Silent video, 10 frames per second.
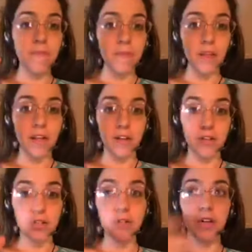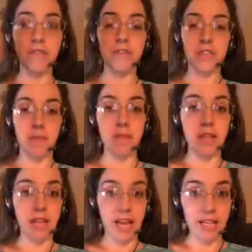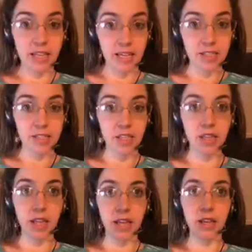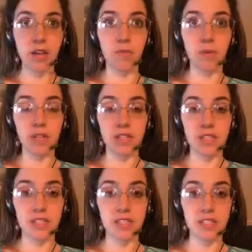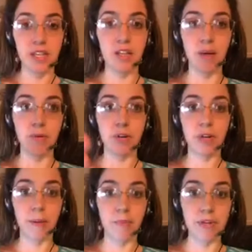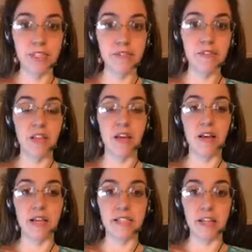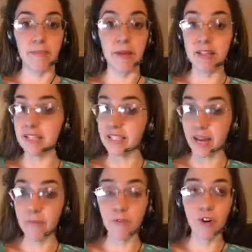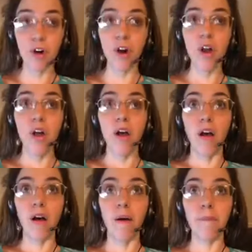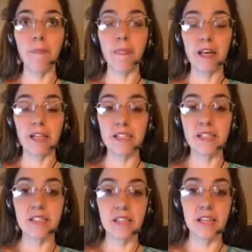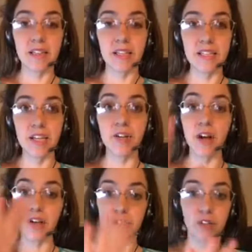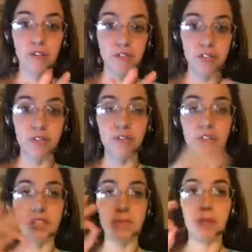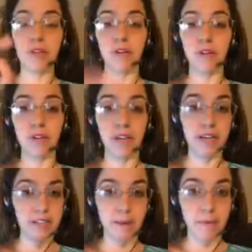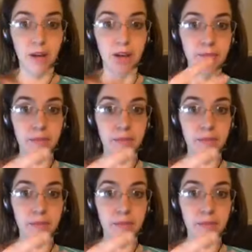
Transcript: and you're shooting for something like this, like with Consistency Club, where you get points as them, and the same for like let's say you're not shooting for silver this month, or like, because I'm not,